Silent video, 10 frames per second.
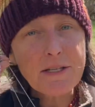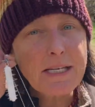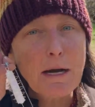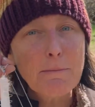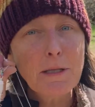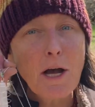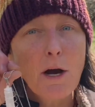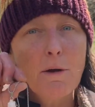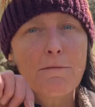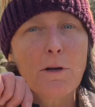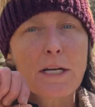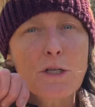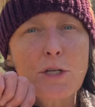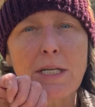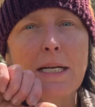down below if you're
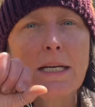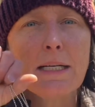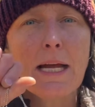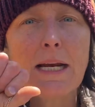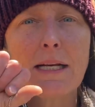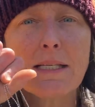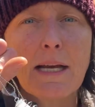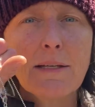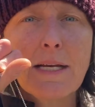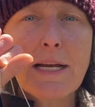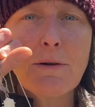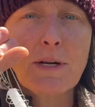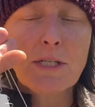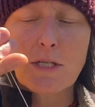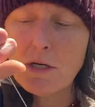interested in getting a selenite
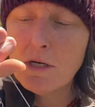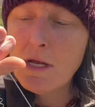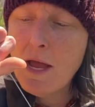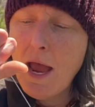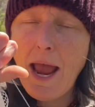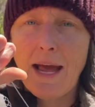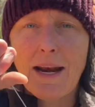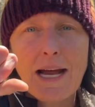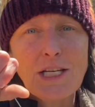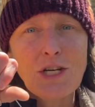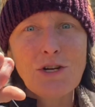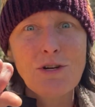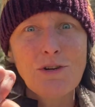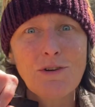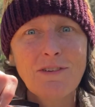crystal, and I
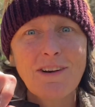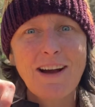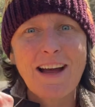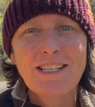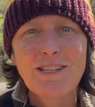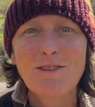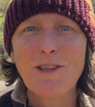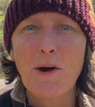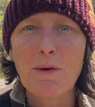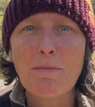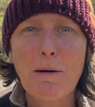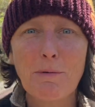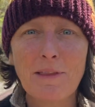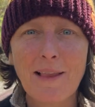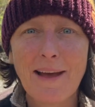do load them up
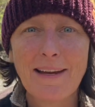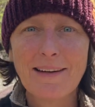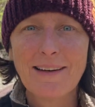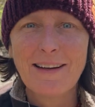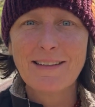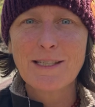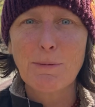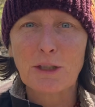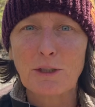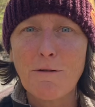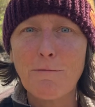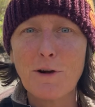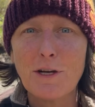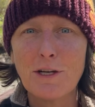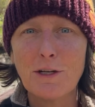with light special for
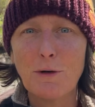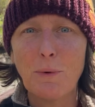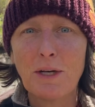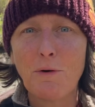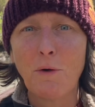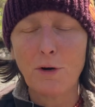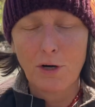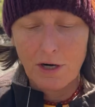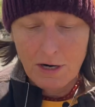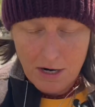you when you order.